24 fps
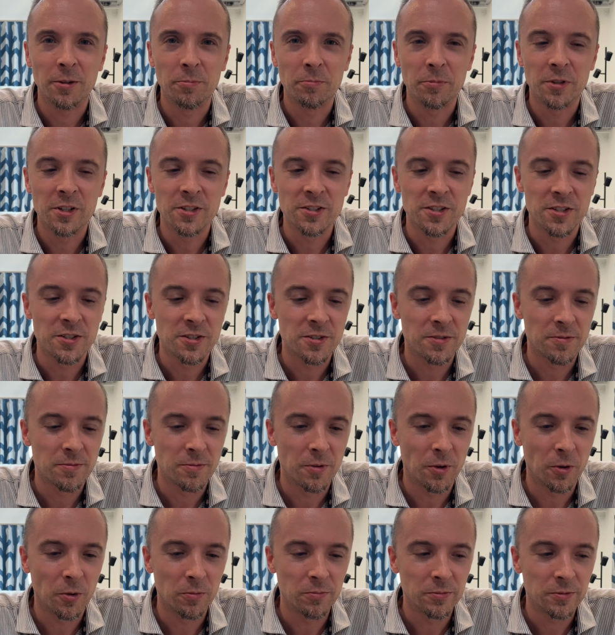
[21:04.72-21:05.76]

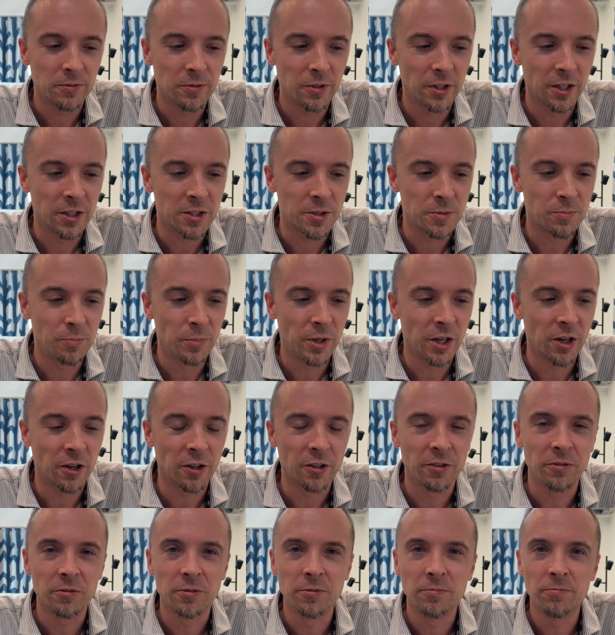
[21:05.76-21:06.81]
because it's
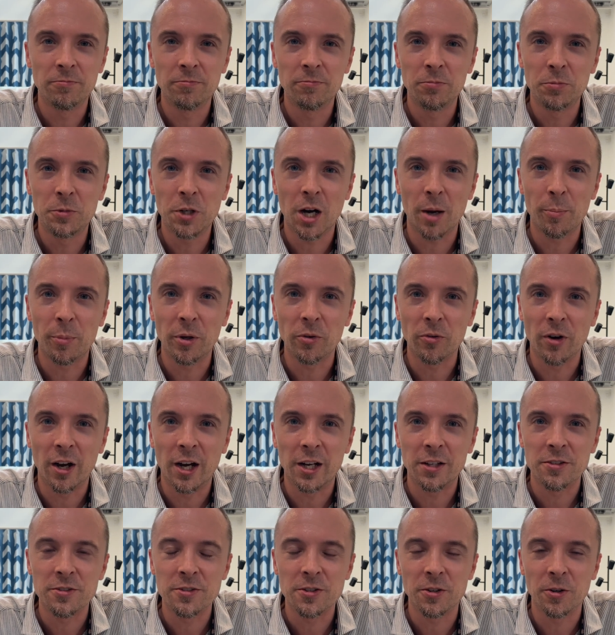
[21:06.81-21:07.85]
beyond
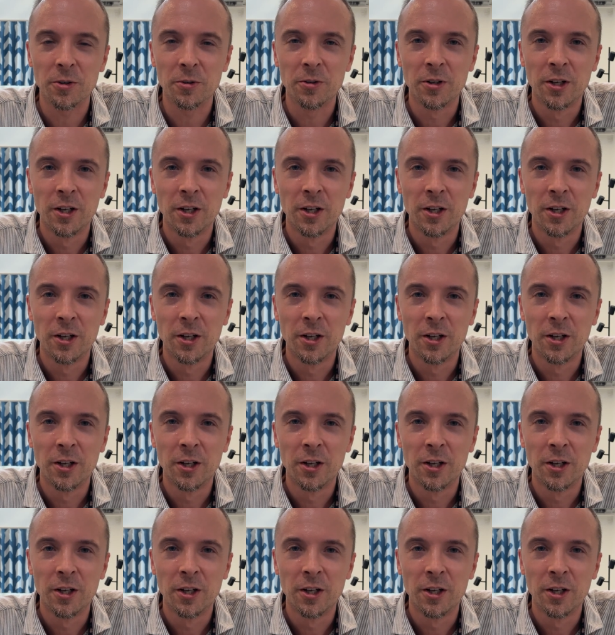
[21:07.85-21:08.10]
copyright.